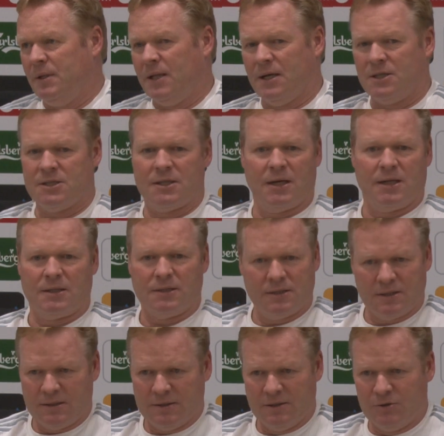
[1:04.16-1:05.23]
they
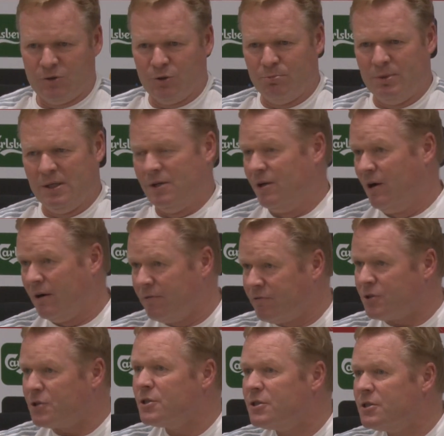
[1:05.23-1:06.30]
start to be
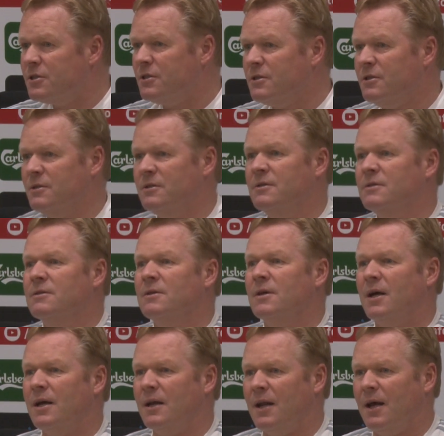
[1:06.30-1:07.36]
nervous,
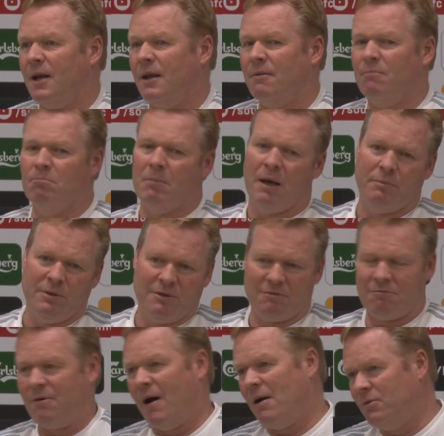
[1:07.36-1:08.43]
and maybe the
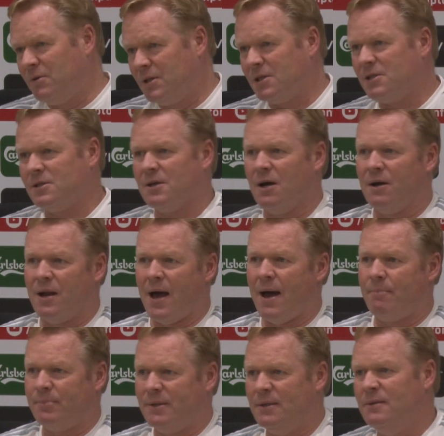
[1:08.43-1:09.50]
crowd is
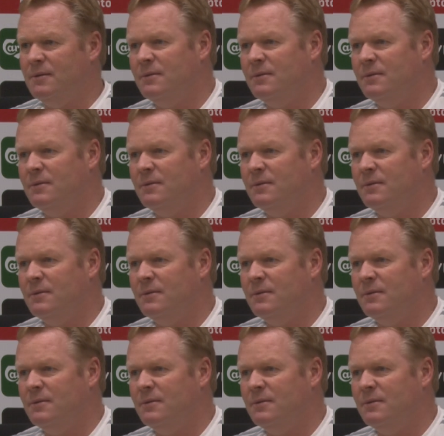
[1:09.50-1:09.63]
unhappy,